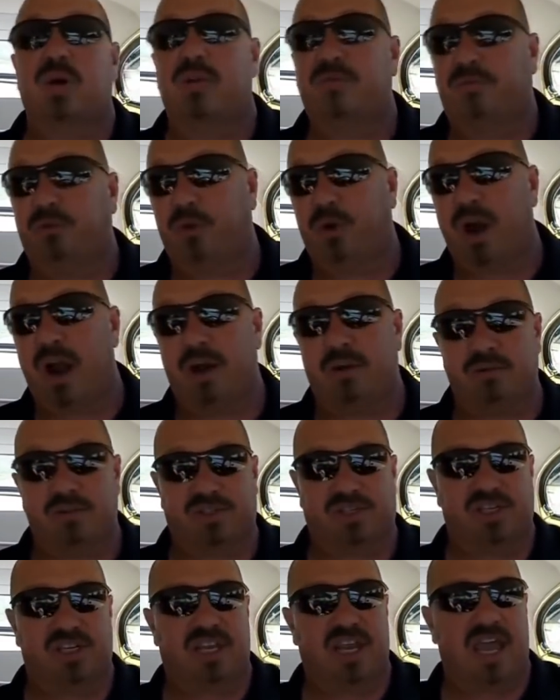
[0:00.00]
24
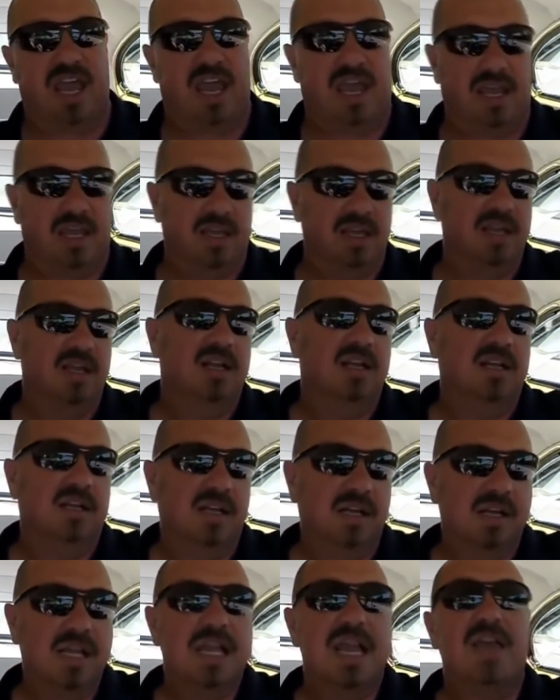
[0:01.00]
hours a day.
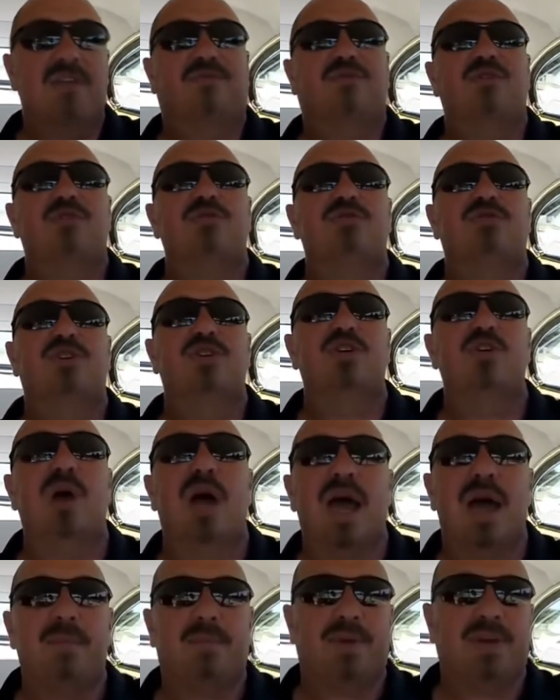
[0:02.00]
If you do
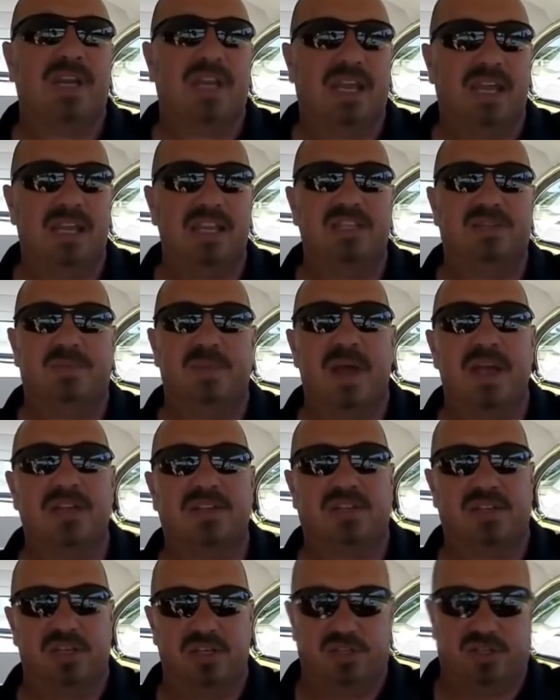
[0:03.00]
happen to get his
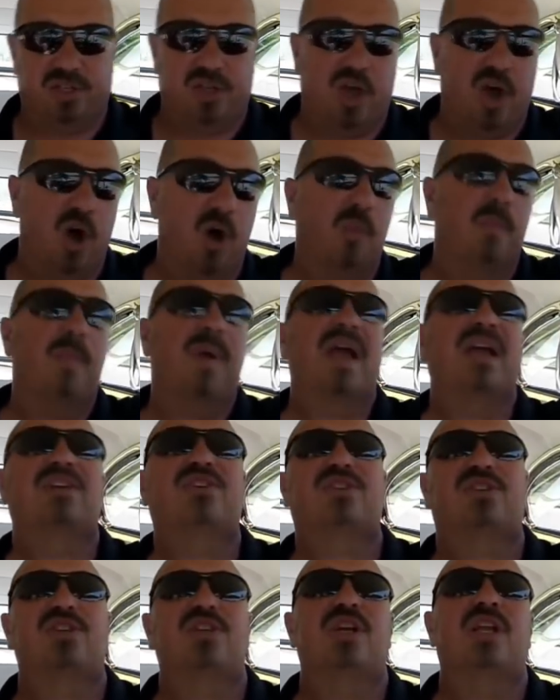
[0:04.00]
message, though, make
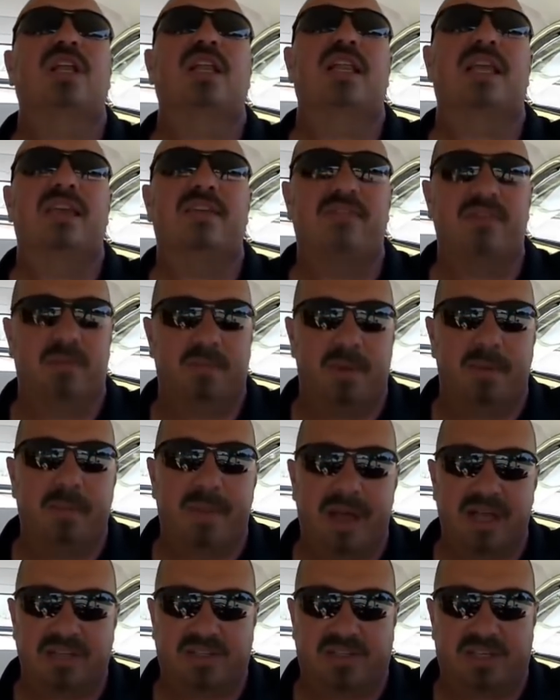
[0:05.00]
sure you leave him a
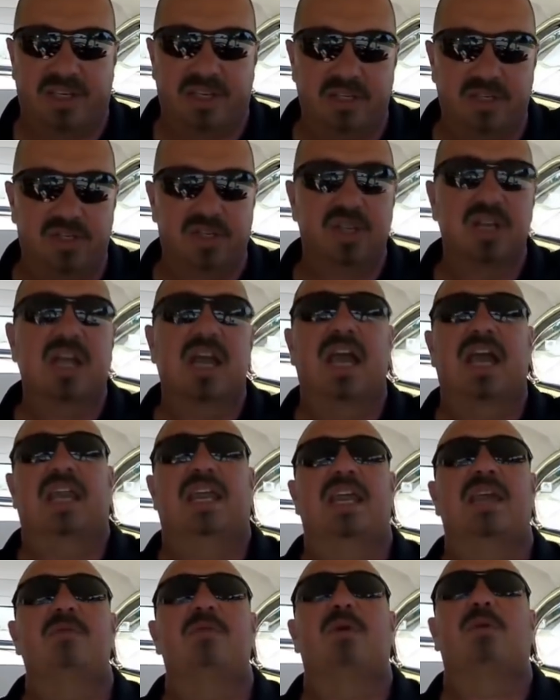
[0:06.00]
message and
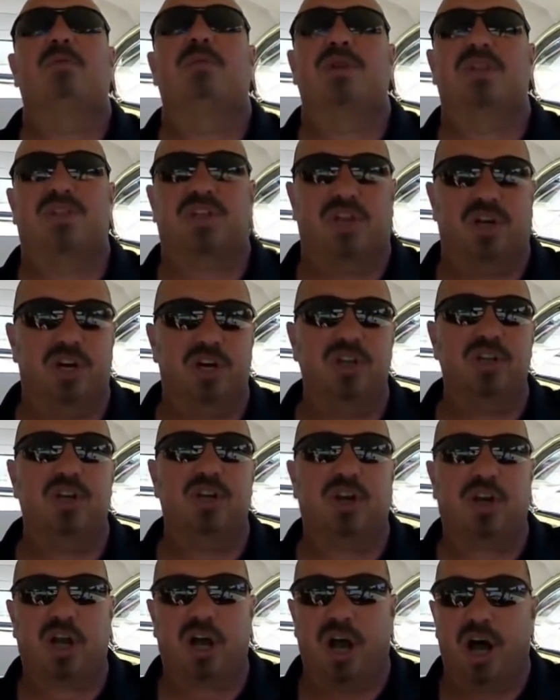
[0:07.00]
he will return
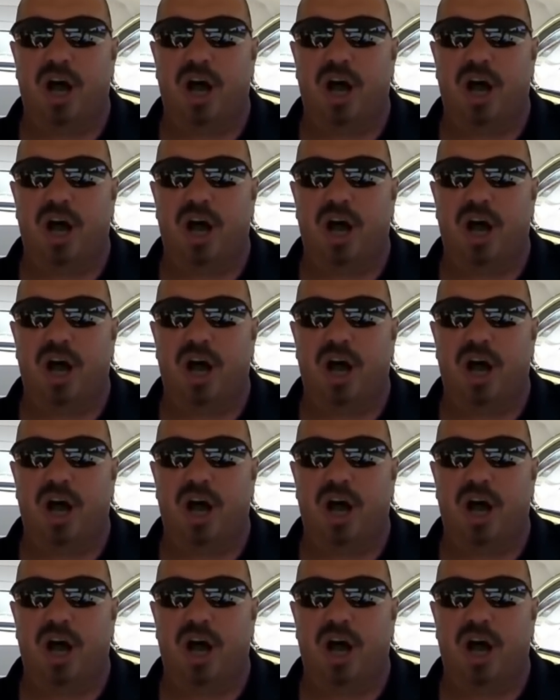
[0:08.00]
your